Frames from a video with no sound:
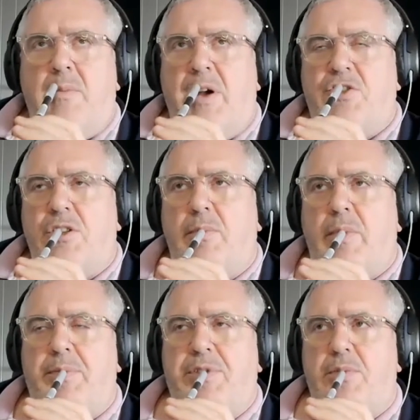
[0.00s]
and I'd imagine
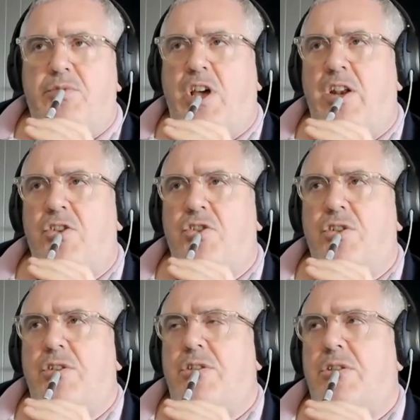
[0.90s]
there might be some
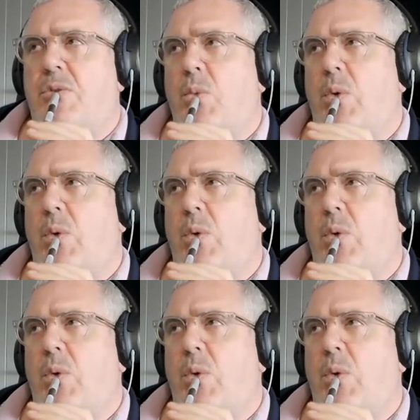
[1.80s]
challenges